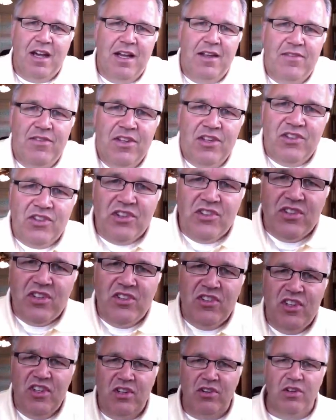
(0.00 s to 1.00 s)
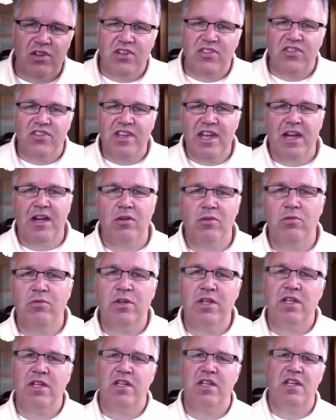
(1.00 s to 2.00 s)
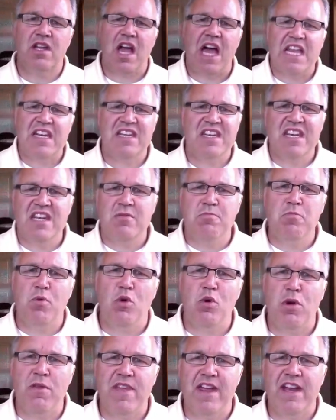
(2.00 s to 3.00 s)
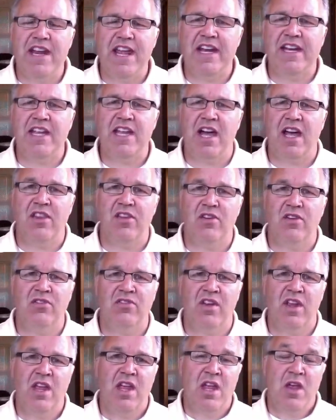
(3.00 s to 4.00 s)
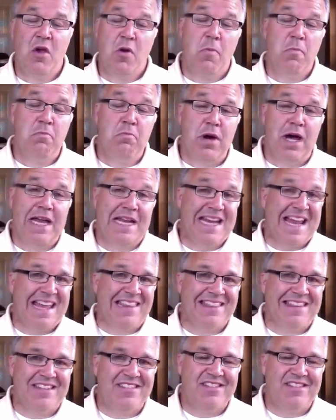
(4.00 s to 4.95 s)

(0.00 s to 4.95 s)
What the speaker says: this is a series that we need more than any others. But at the